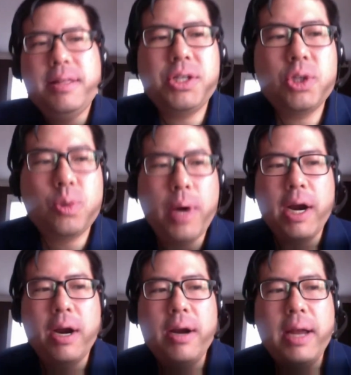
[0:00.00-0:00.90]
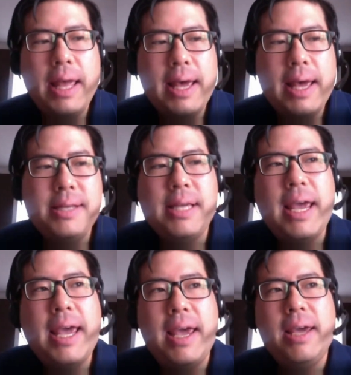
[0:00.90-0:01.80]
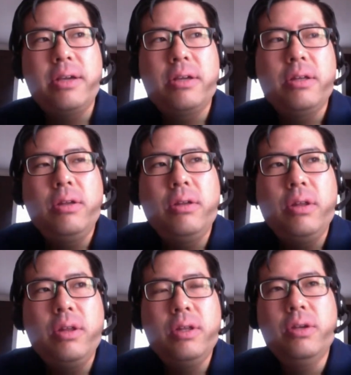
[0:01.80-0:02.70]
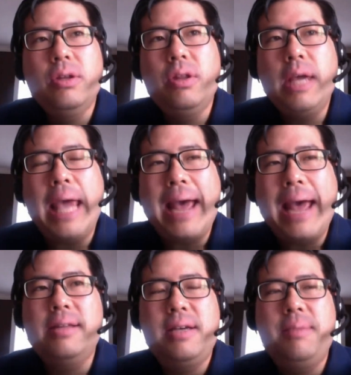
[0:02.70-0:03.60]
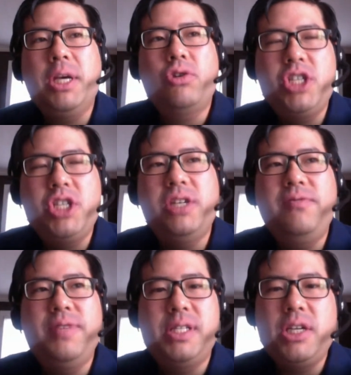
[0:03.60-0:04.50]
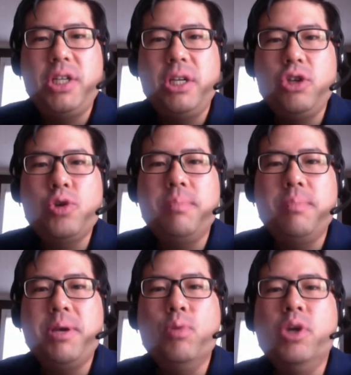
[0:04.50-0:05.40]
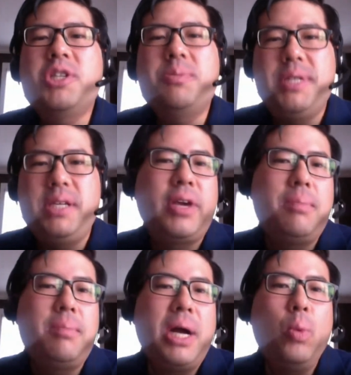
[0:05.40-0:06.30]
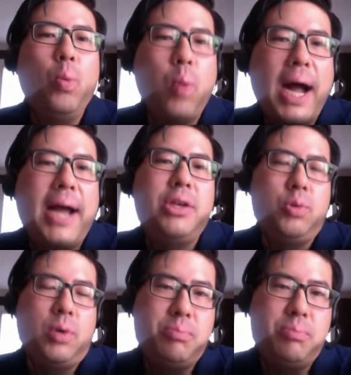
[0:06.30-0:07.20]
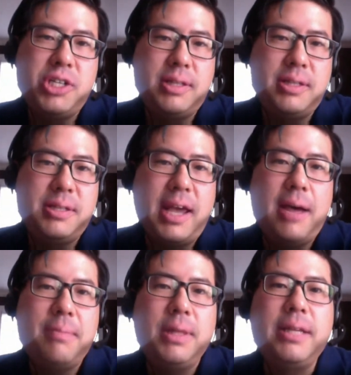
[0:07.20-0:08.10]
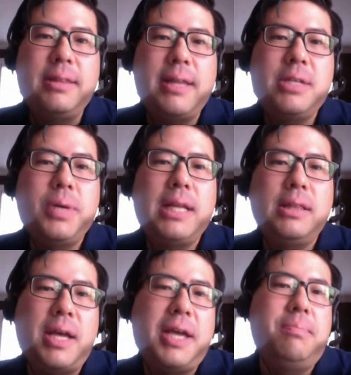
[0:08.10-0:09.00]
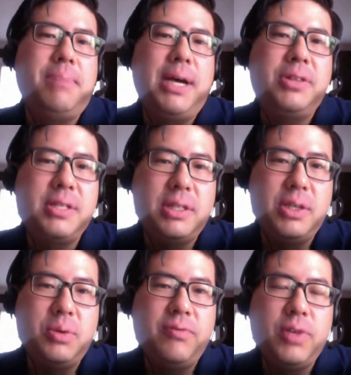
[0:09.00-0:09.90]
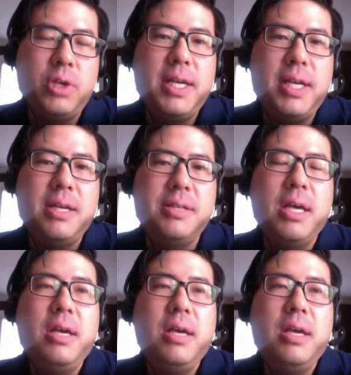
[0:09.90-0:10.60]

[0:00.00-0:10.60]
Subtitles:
this is where, as a academic Christian physician, you can be more specific about why you are bridging this gap. Like, that's what I like about this lit review is